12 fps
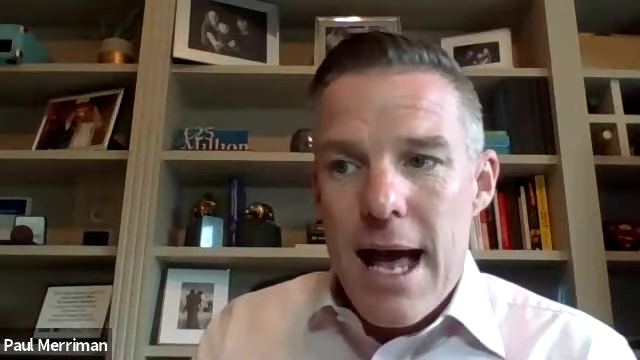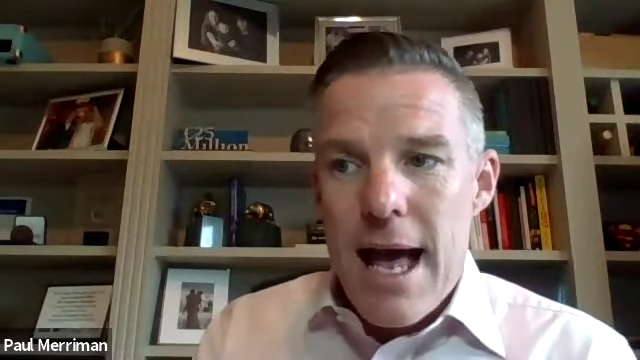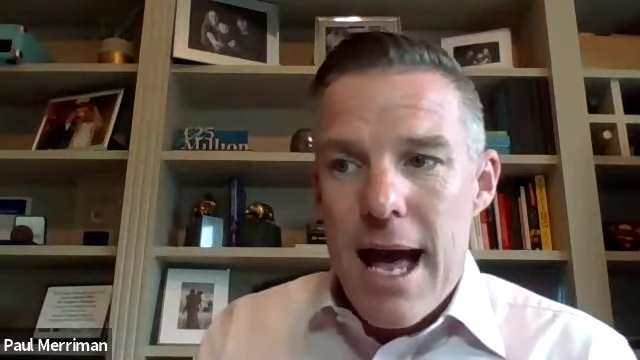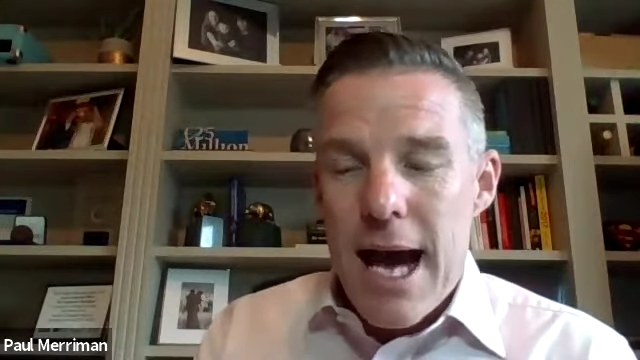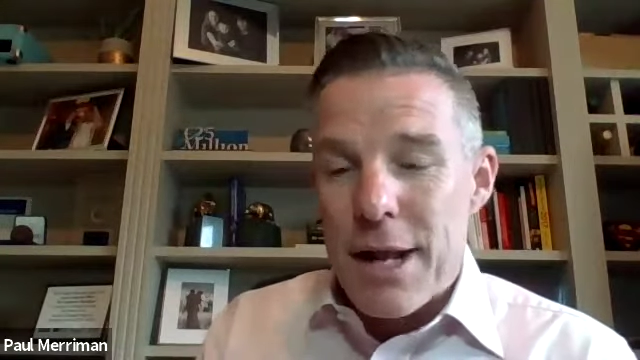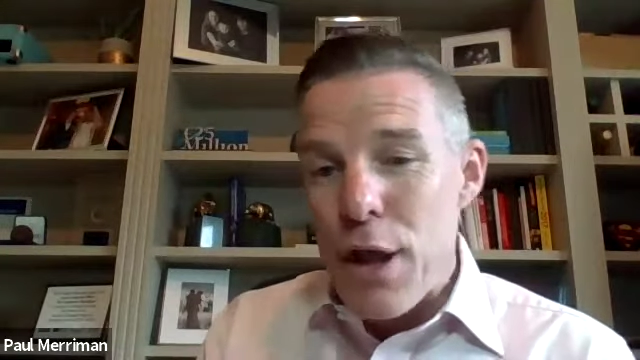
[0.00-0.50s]

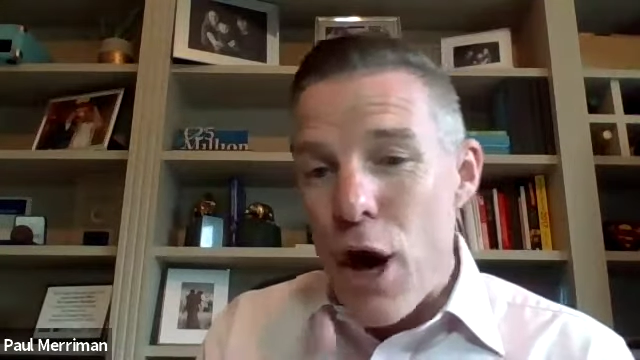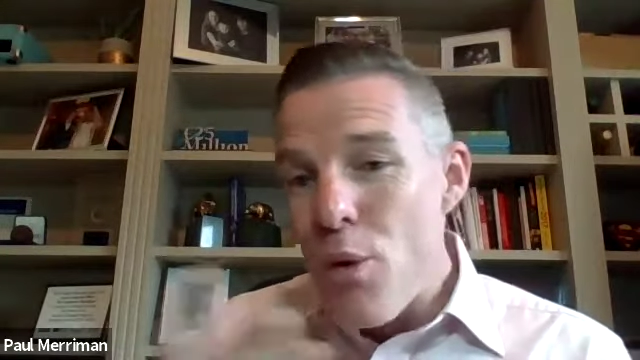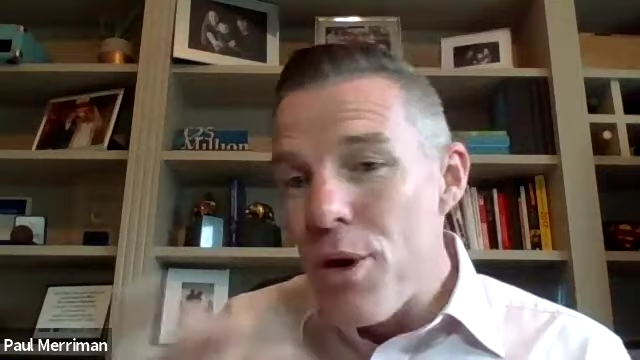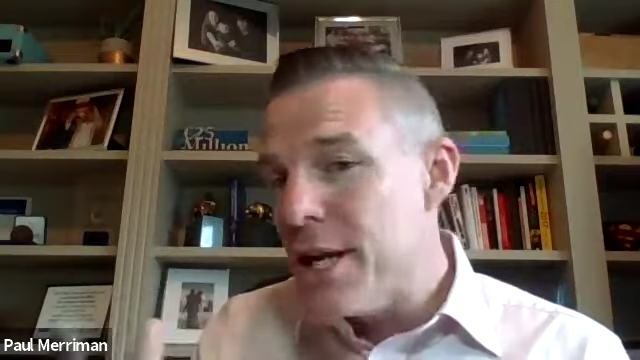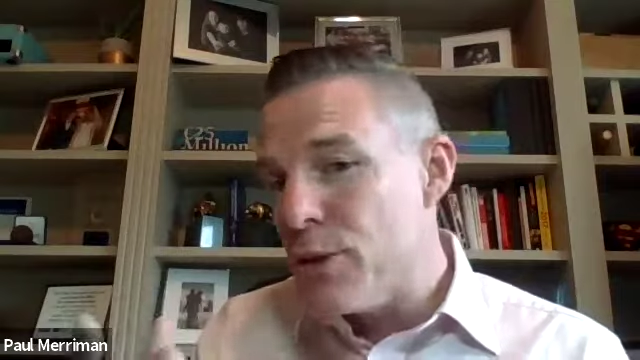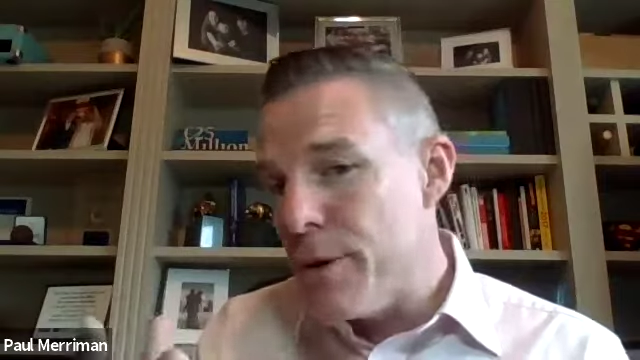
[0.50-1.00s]
Uh, and I know
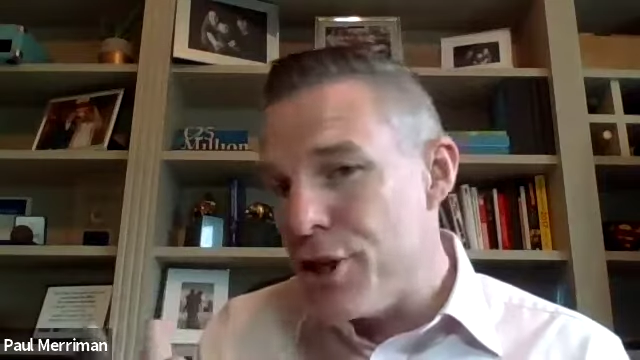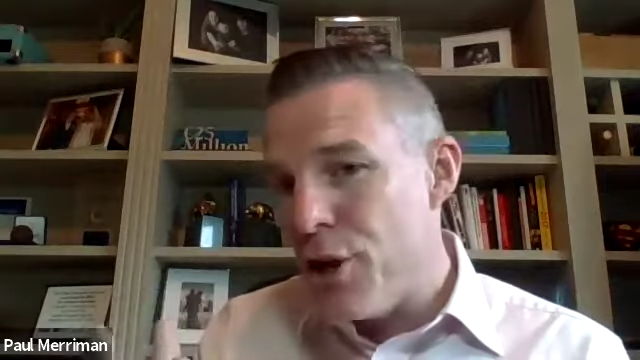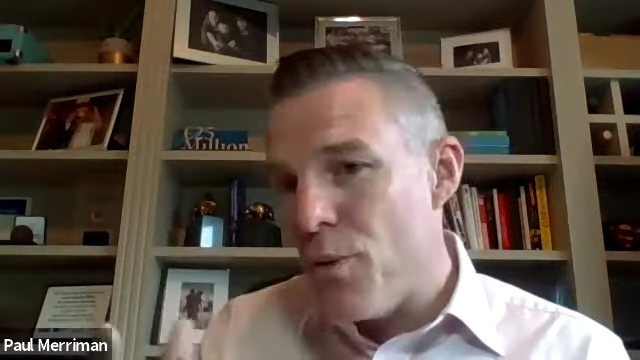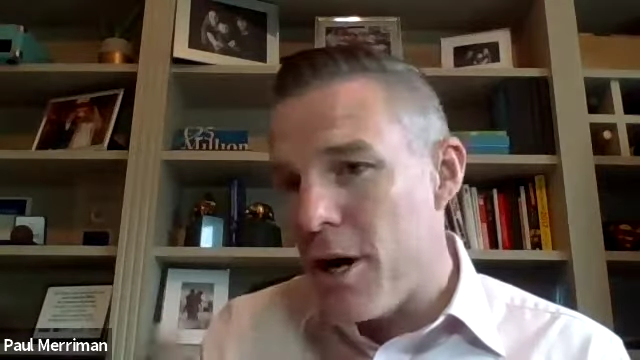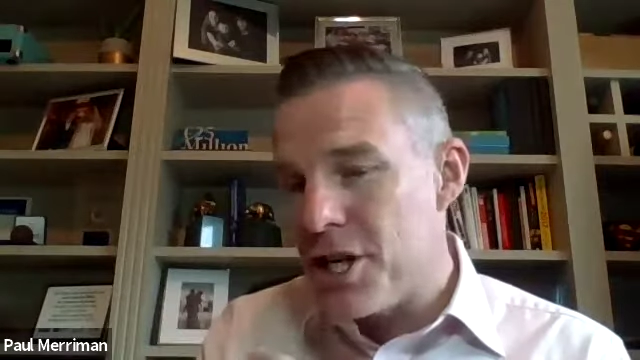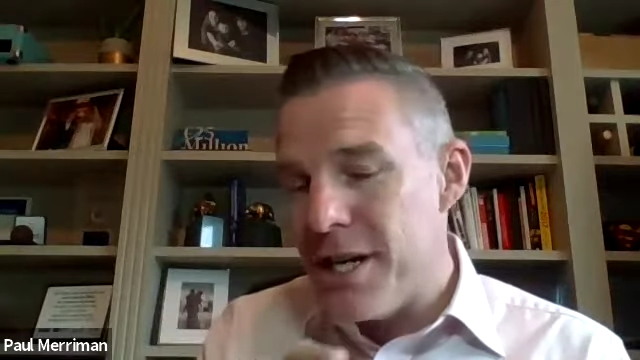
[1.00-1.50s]
it is
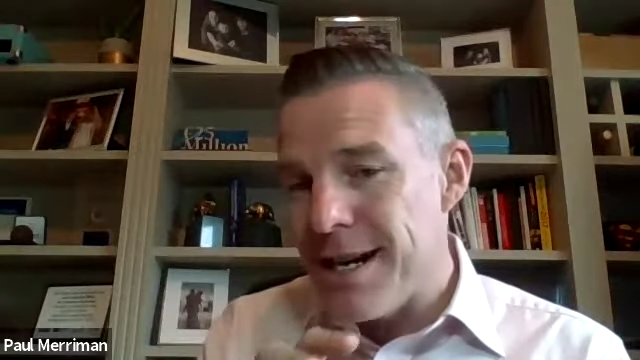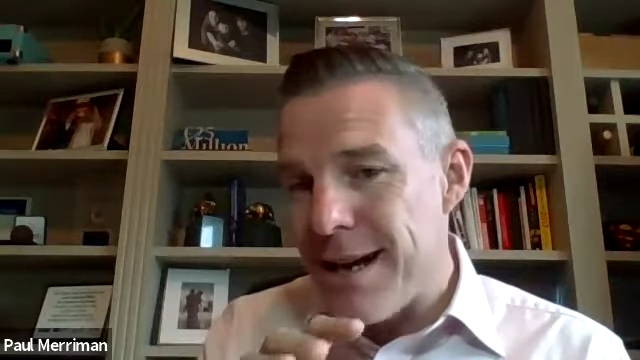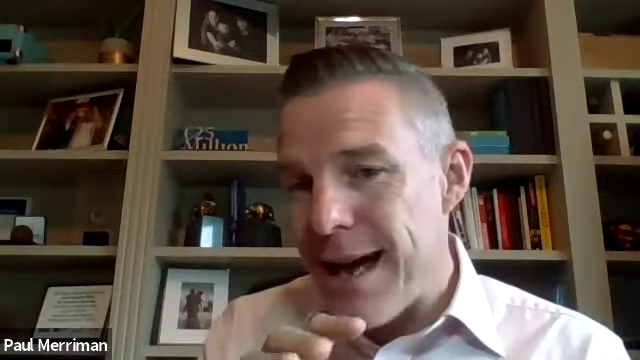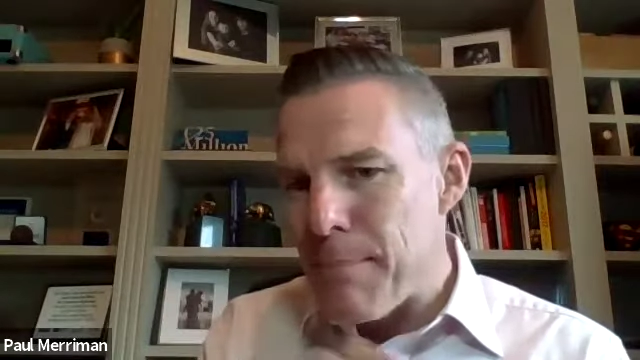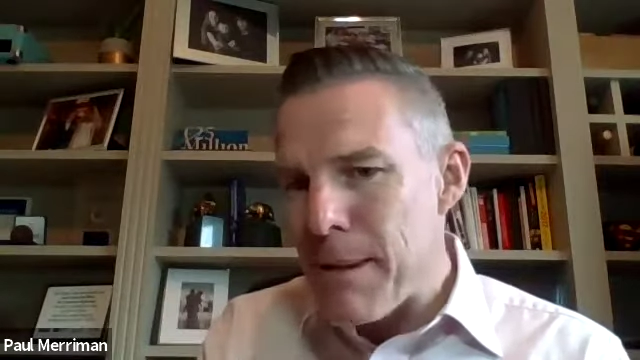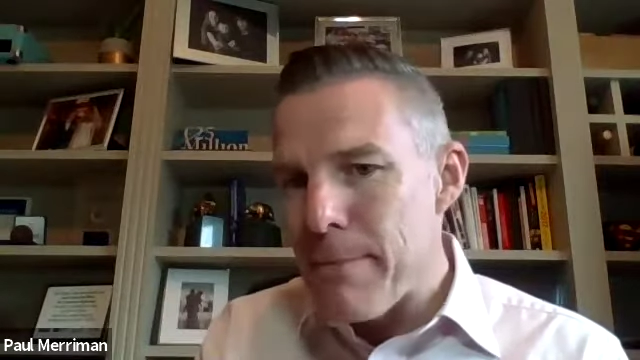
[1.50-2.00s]
wishy-washy, and
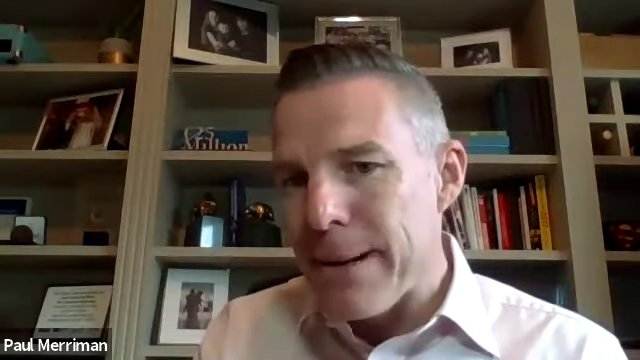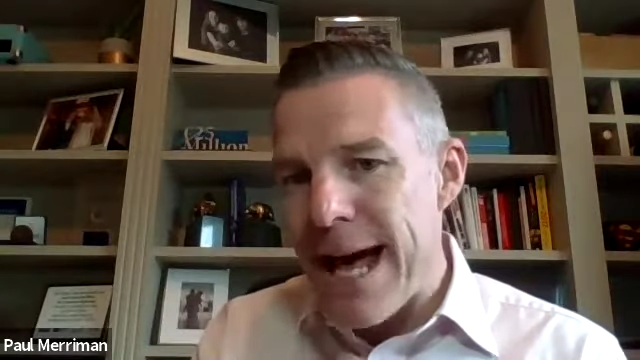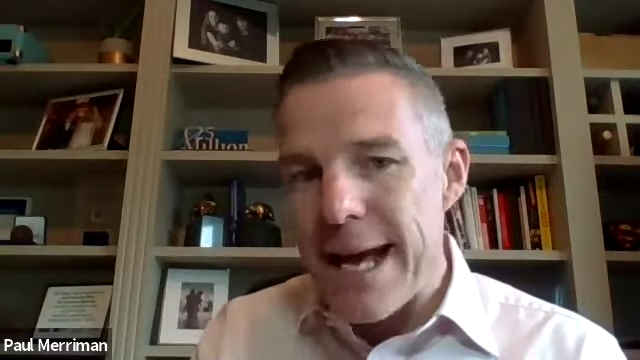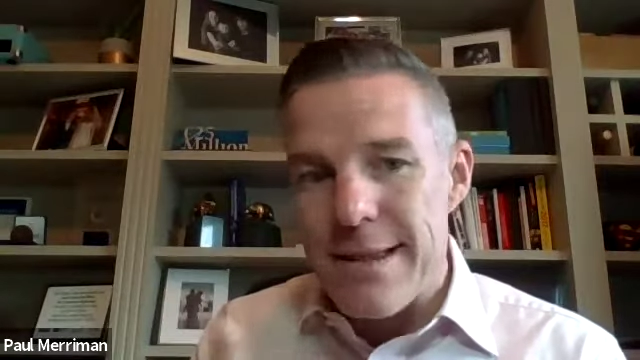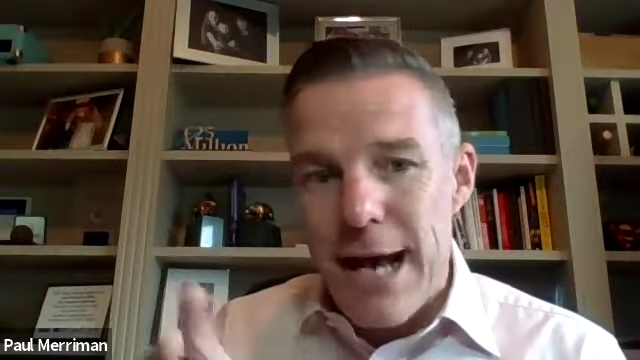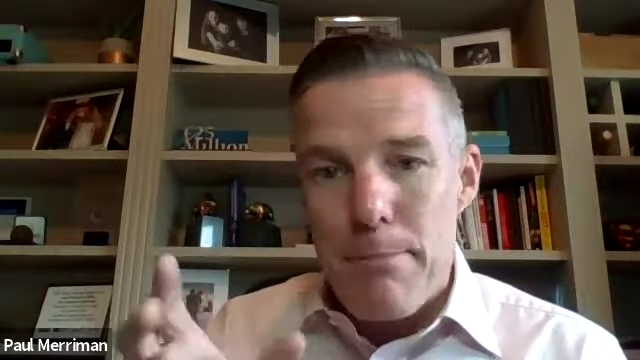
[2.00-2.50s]
uh, people
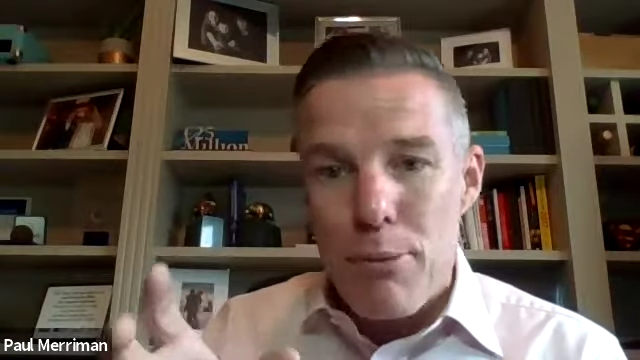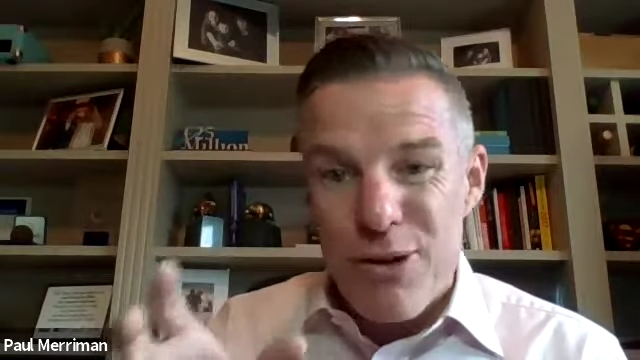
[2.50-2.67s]
hate that,